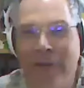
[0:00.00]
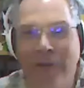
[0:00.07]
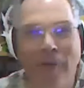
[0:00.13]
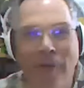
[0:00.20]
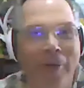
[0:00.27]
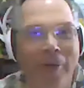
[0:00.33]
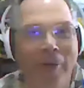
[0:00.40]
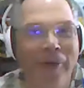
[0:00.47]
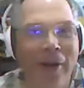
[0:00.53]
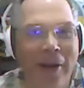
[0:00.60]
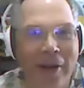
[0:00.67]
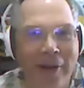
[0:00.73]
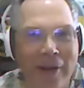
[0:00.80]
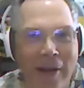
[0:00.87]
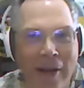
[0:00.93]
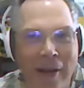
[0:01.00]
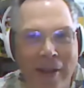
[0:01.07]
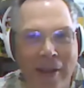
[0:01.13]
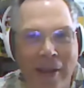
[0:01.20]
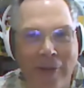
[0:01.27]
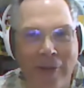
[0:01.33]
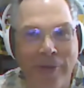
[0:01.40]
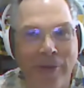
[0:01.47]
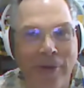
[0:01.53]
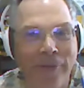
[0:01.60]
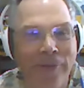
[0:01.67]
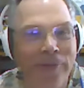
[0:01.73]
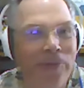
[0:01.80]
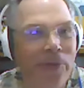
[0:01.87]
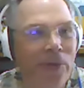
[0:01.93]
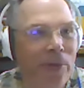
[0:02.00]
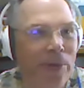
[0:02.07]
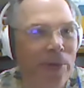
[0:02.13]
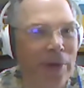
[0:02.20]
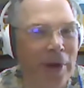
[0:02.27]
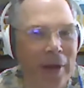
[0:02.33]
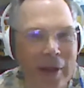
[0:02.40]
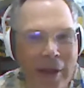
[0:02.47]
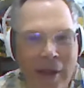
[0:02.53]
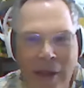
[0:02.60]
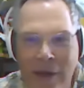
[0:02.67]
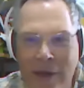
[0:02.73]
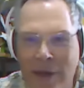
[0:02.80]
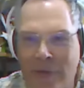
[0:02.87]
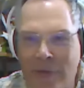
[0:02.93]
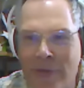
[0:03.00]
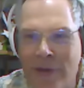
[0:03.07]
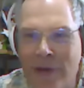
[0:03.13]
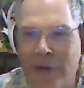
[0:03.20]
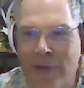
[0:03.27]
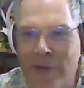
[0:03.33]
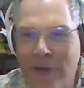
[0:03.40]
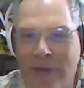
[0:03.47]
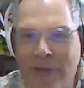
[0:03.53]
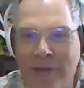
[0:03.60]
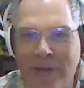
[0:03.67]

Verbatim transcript: for it's a uh, it's for the food industry. She wants.